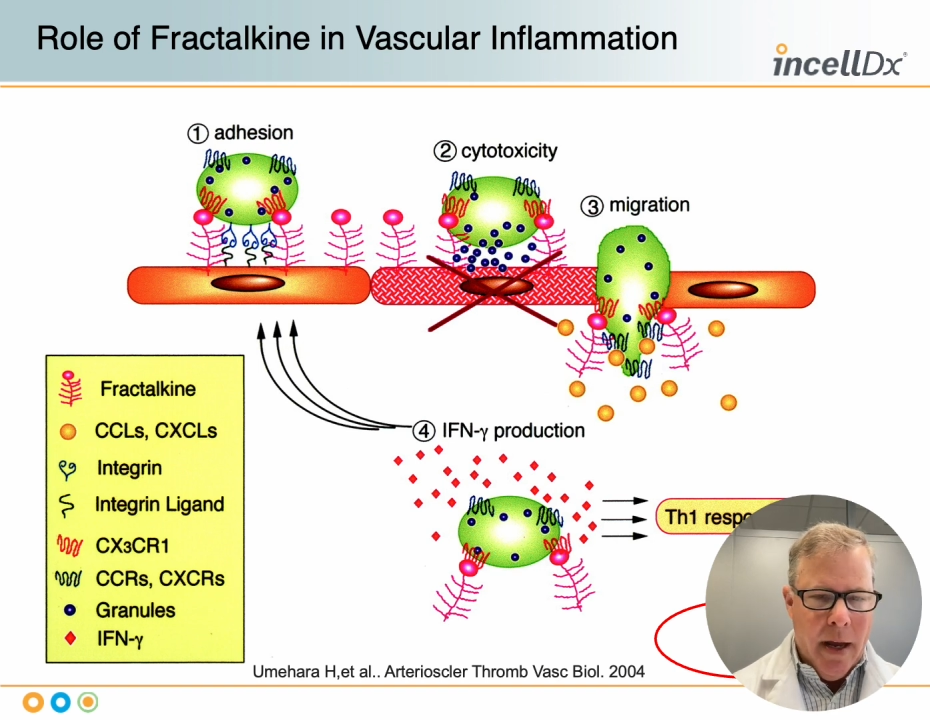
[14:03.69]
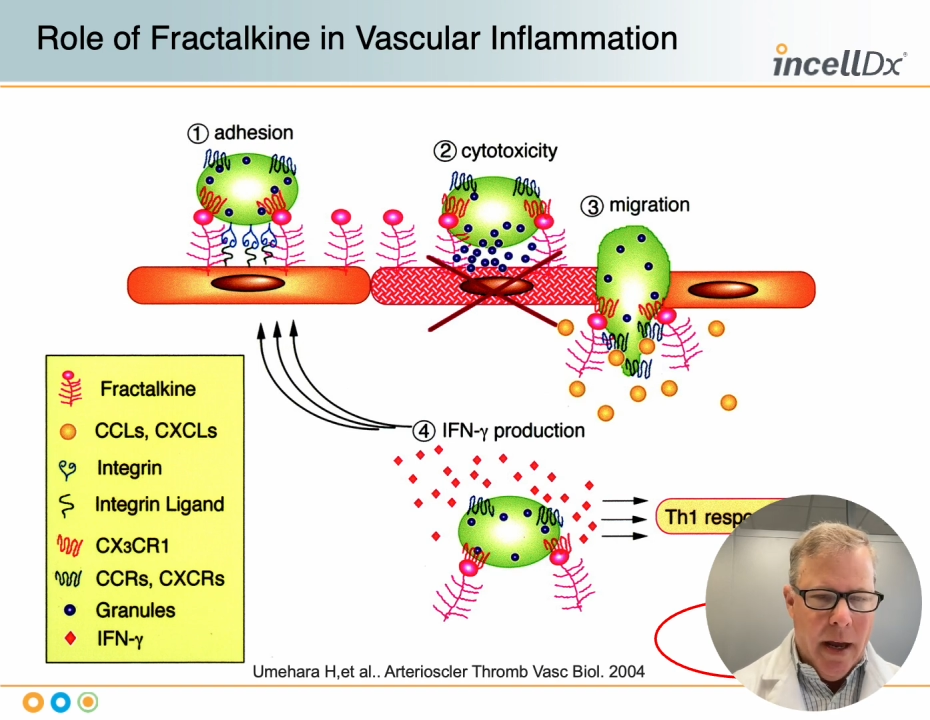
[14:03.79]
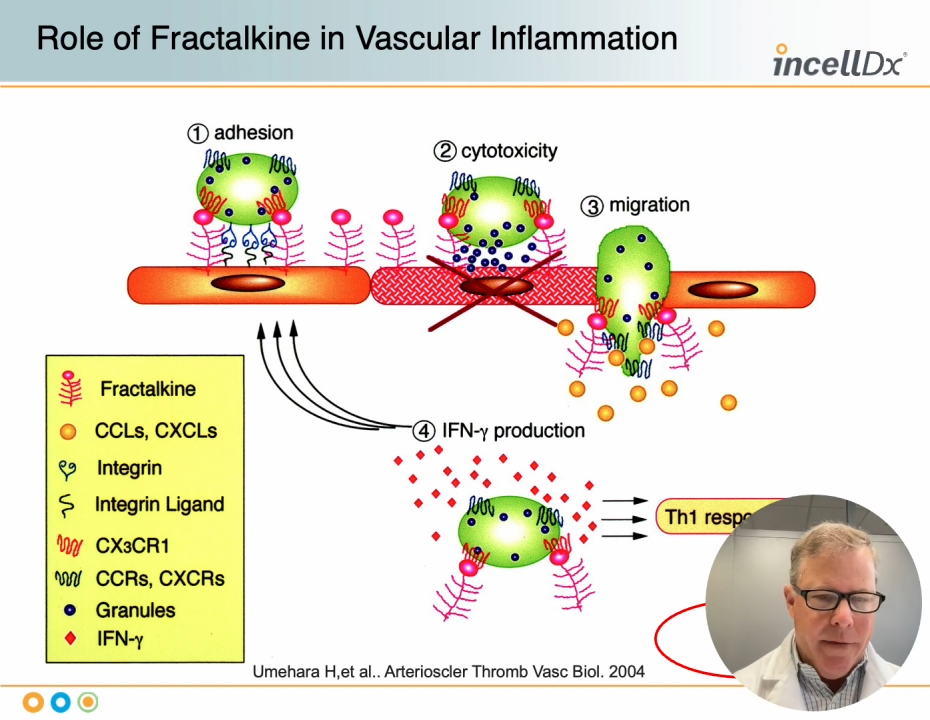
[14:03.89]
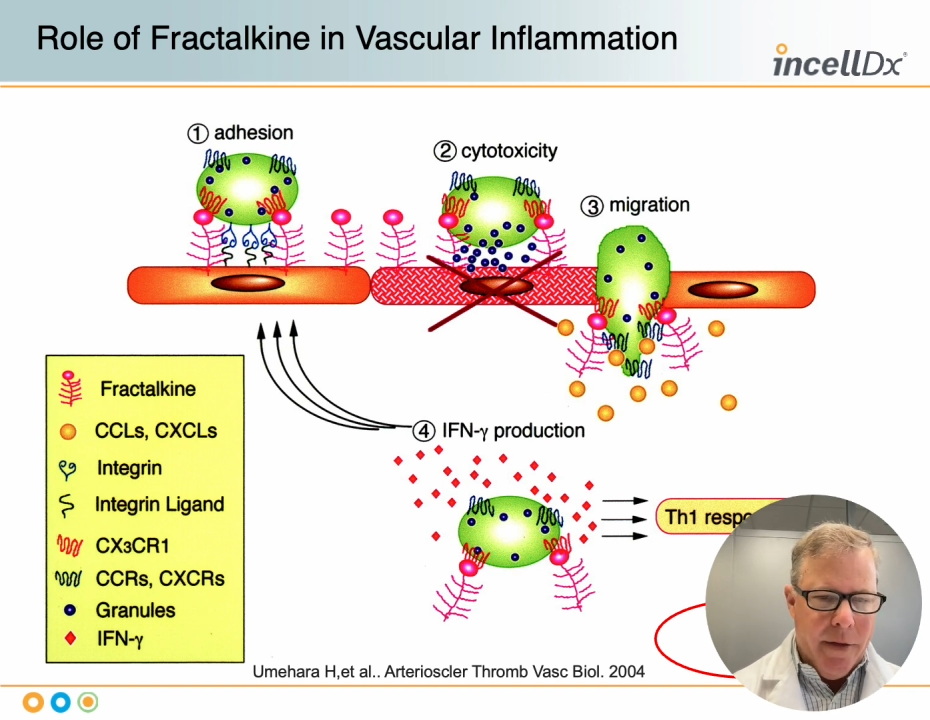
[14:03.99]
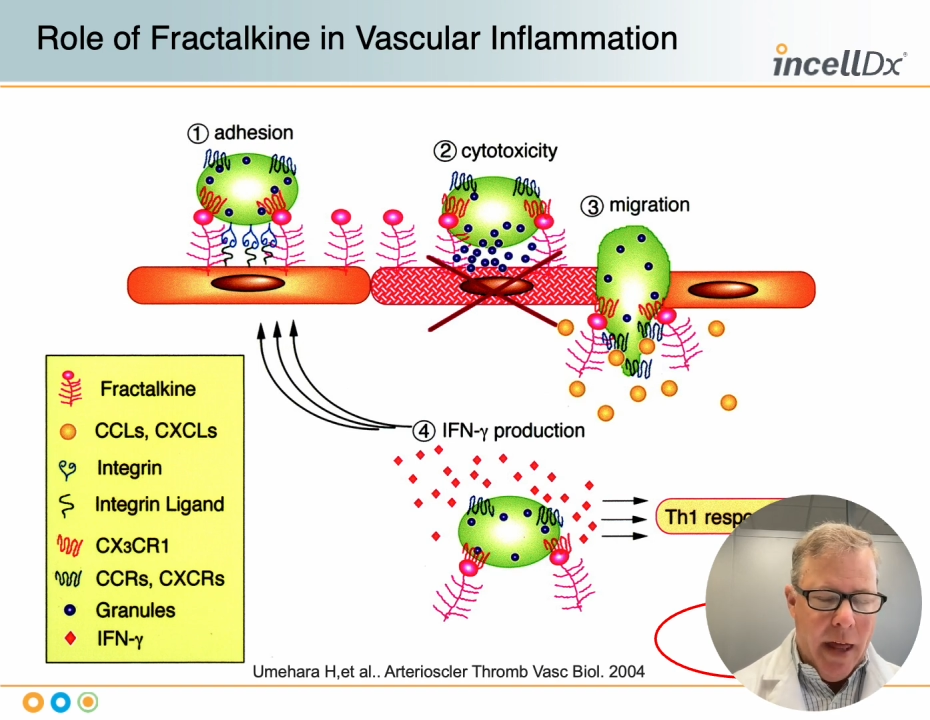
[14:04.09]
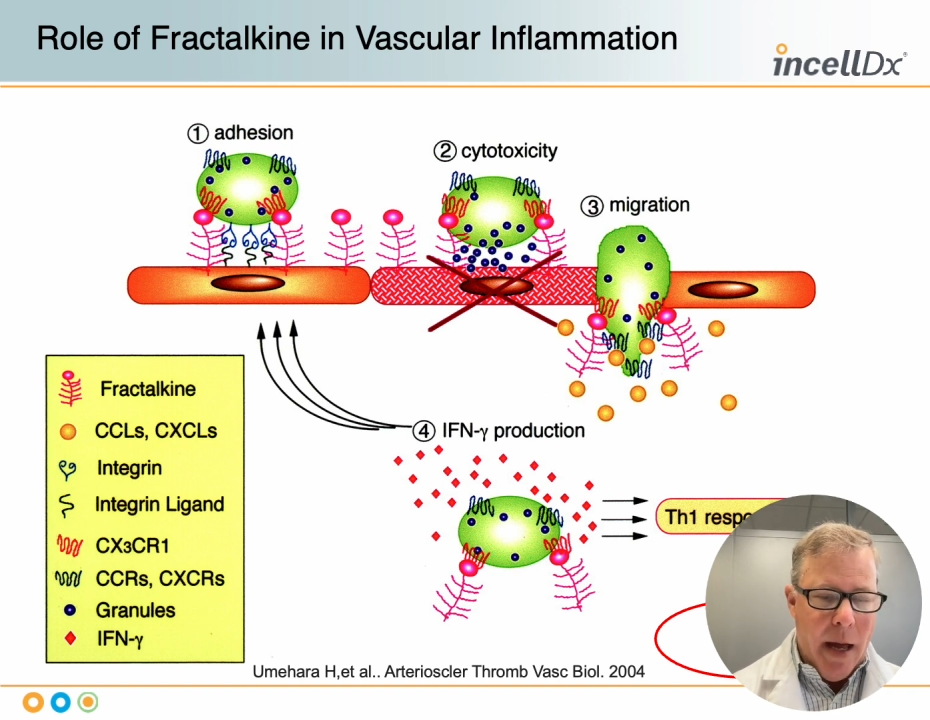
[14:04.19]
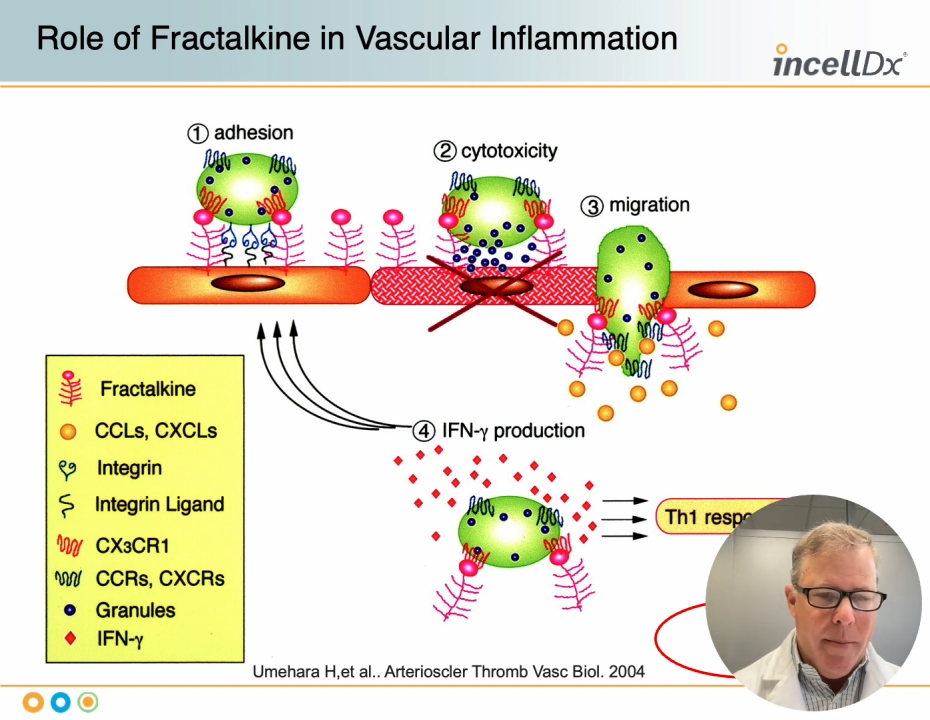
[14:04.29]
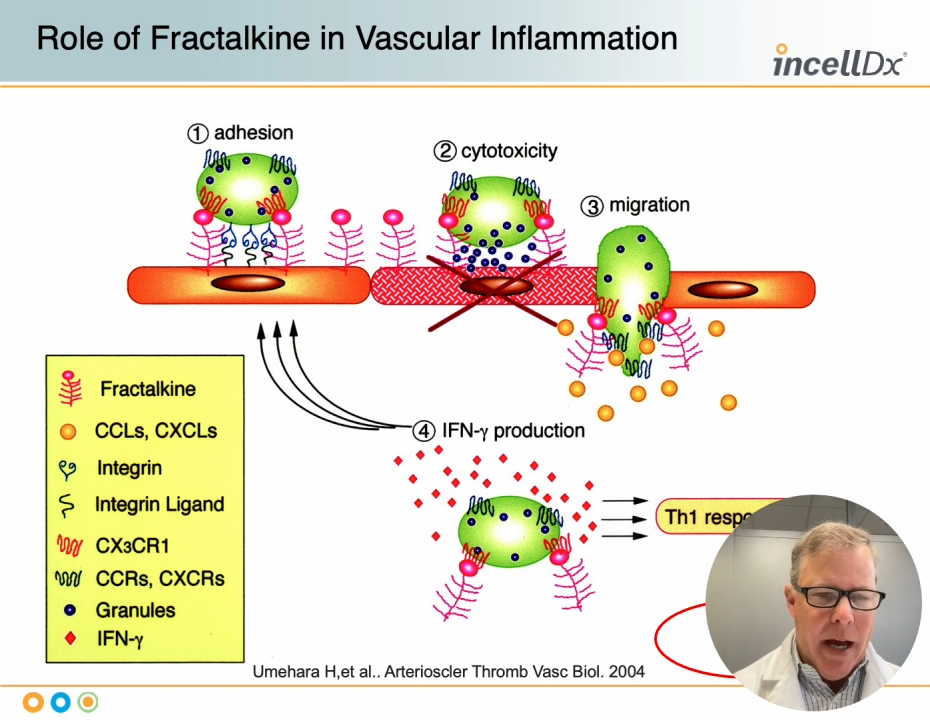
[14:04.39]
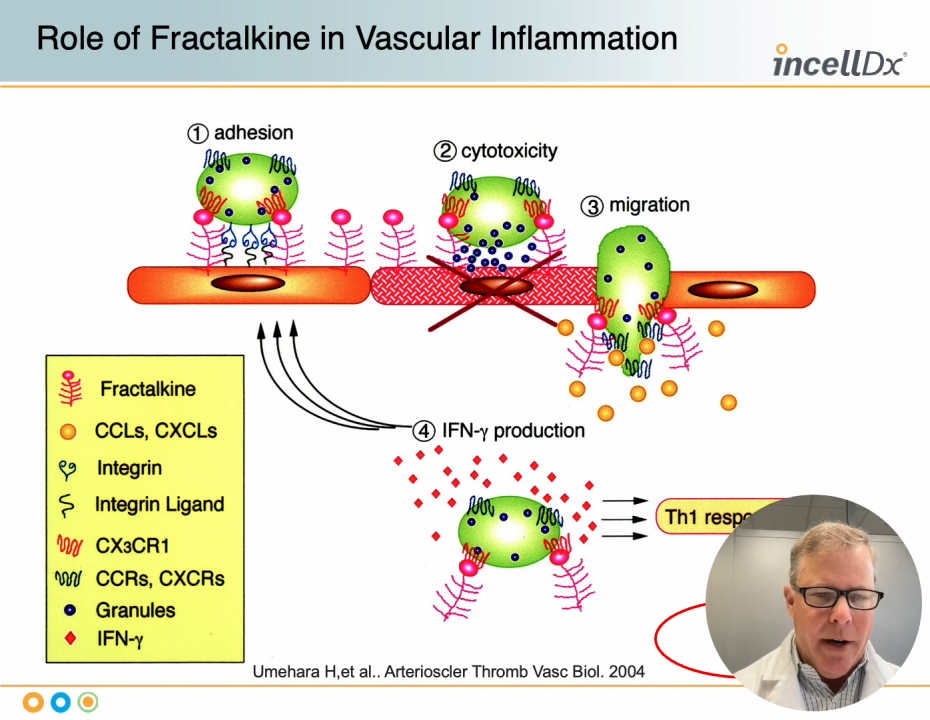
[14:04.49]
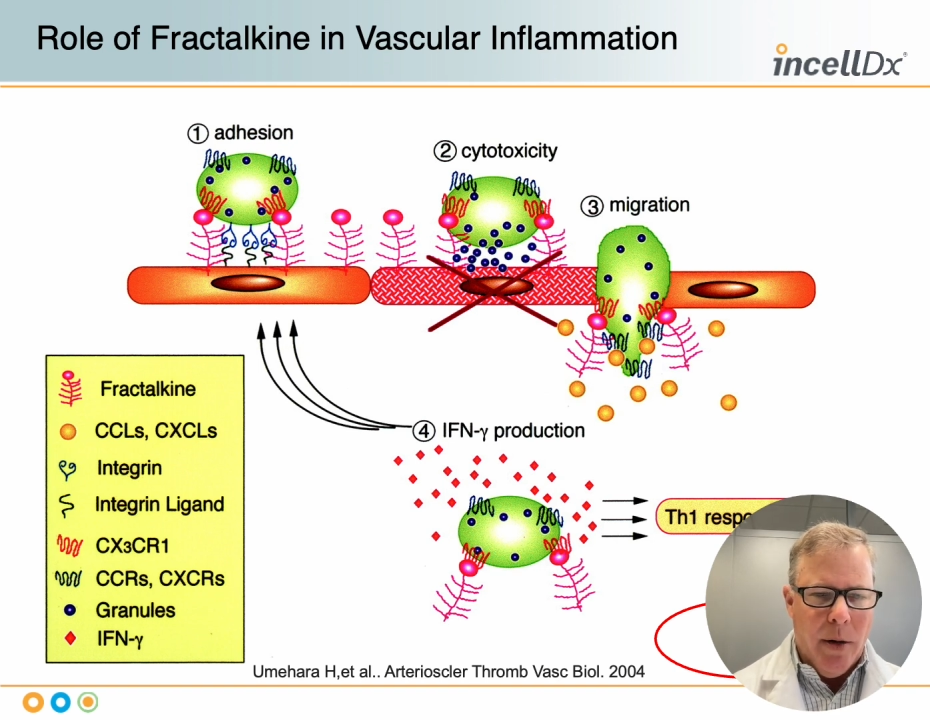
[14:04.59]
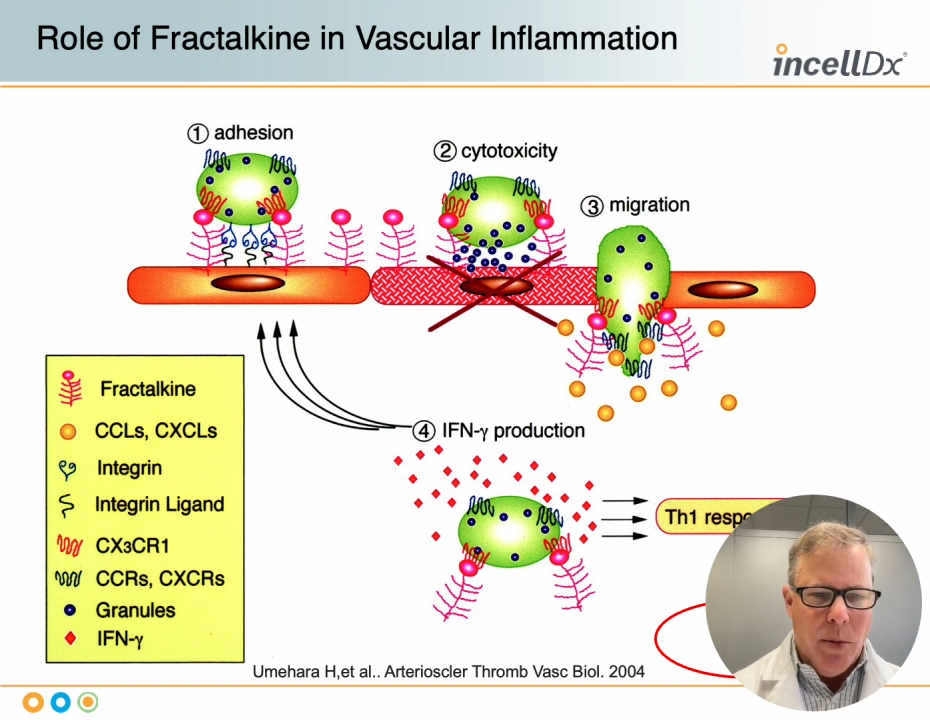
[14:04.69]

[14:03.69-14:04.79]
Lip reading: And for that matter,